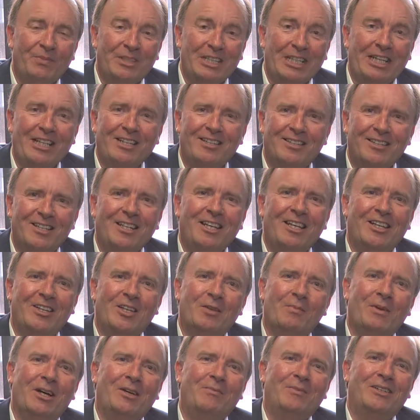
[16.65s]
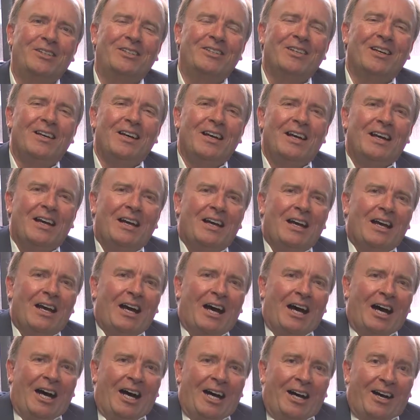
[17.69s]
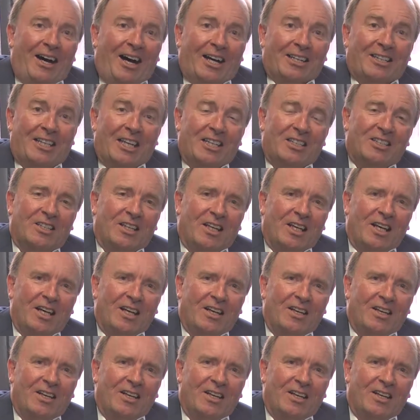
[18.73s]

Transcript: particularly in Sydney at the moment. I guess